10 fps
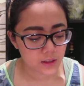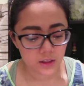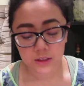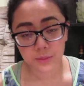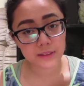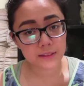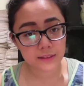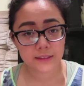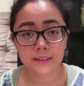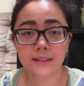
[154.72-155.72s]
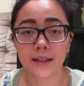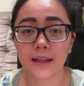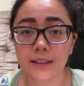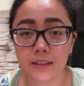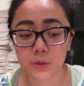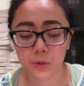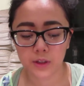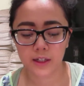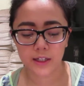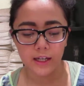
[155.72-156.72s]
so basically, that is what
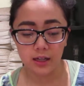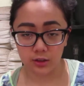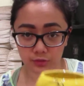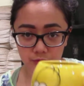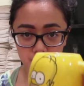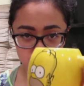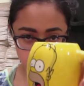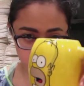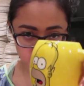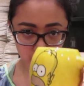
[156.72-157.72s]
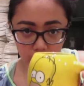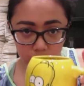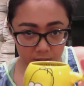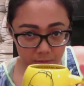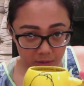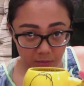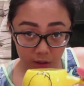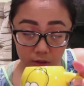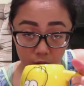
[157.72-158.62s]
I have in my Homer Simpson mug.